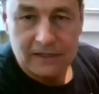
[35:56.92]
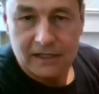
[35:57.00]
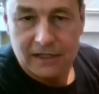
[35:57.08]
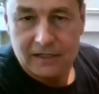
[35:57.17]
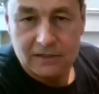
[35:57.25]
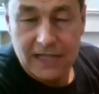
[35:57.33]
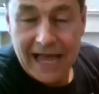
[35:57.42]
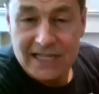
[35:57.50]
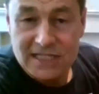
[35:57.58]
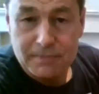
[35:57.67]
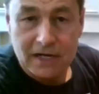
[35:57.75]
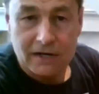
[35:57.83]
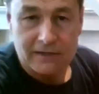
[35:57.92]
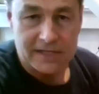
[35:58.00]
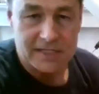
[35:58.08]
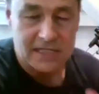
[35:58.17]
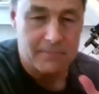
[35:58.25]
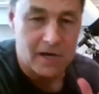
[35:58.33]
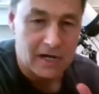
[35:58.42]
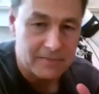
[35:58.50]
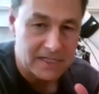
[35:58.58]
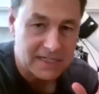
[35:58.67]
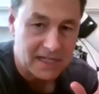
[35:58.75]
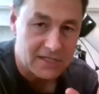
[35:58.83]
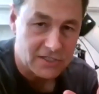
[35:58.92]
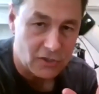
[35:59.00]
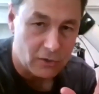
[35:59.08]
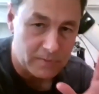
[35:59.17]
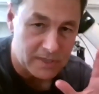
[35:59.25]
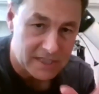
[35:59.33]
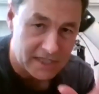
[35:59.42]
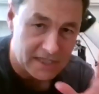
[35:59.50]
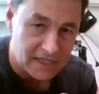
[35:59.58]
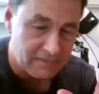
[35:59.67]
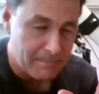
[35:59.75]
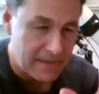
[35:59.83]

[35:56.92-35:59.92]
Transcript: uh, glass mirror that's in the bottom of the telescope sits on a